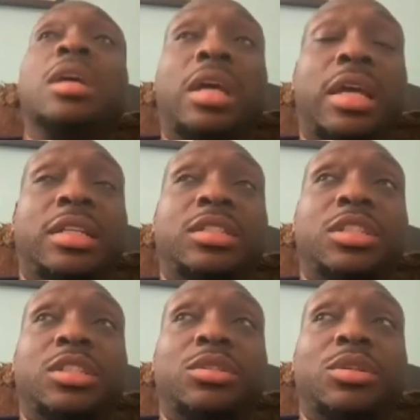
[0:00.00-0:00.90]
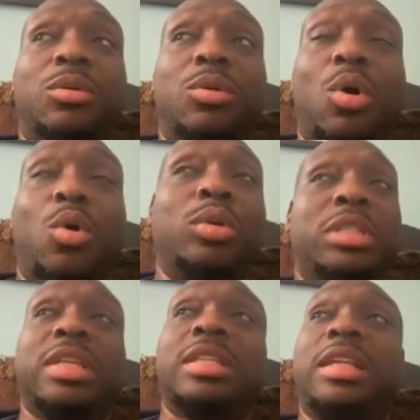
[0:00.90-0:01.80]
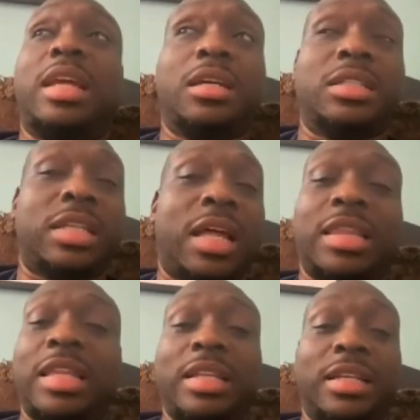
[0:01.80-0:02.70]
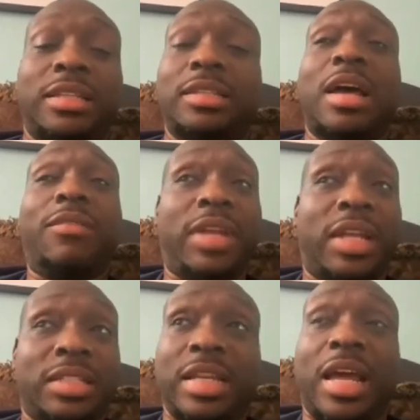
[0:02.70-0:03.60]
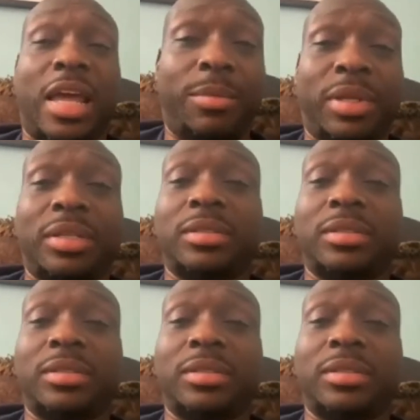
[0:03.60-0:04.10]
and just hold each other down because I think enough of that is not happening.